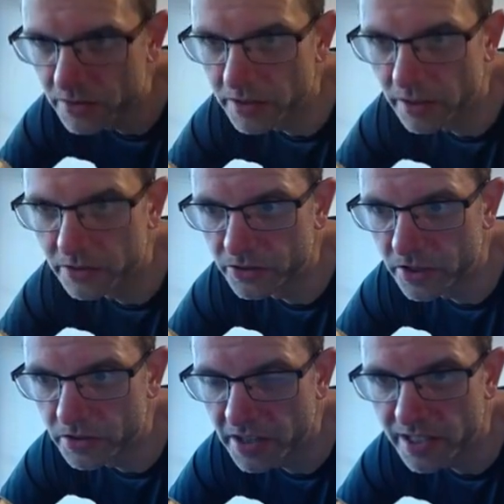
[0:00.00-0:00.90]
and
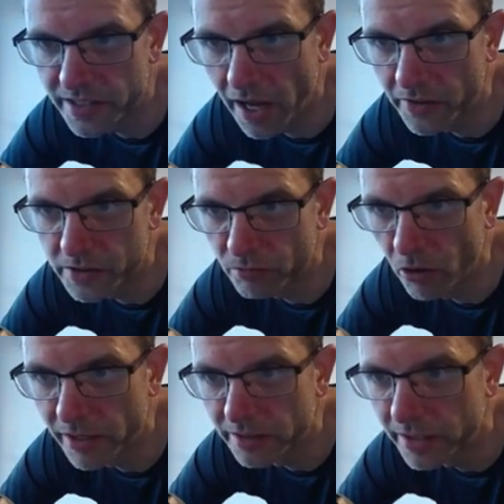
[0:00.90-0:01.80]
just test it out on this
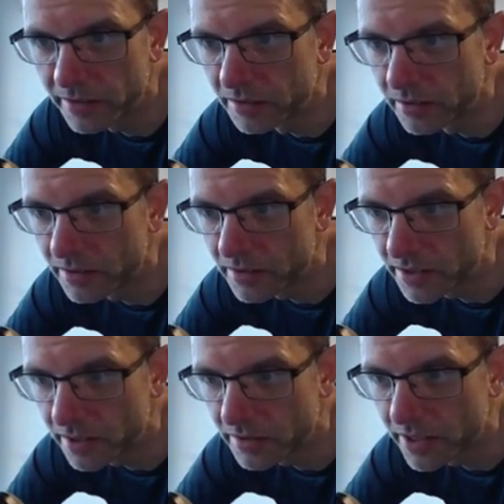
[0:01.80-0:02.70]
ride and then and
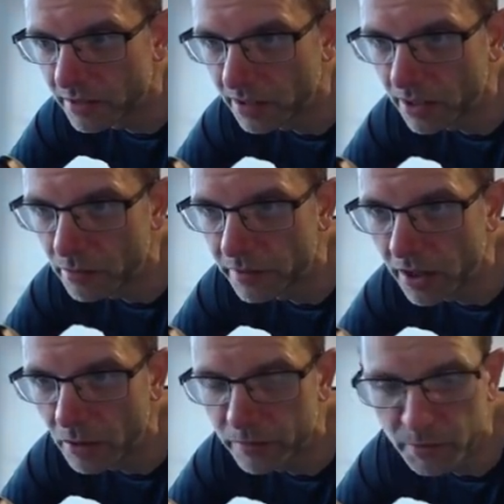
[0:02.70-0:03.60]
see, see how I go with it.
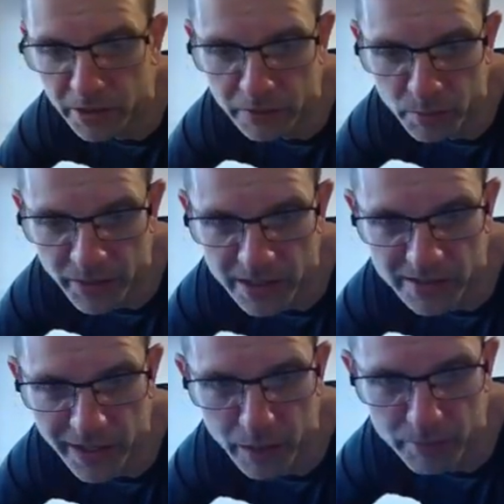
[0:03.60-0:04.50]
Hopefully I'm going to have a better
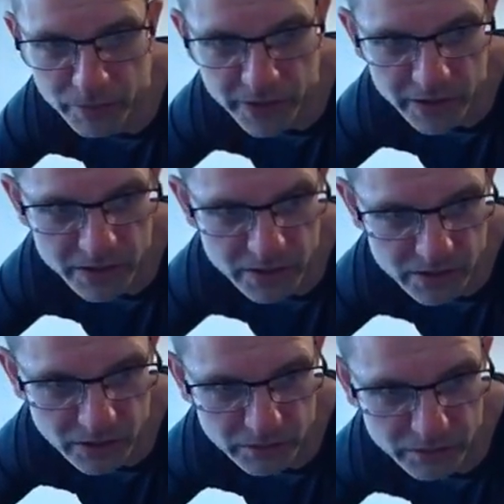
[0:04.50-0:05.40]
setup for the uh,
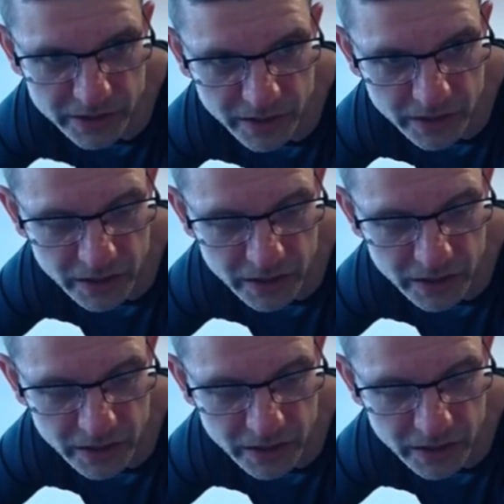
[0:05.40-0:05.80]
start of the uh,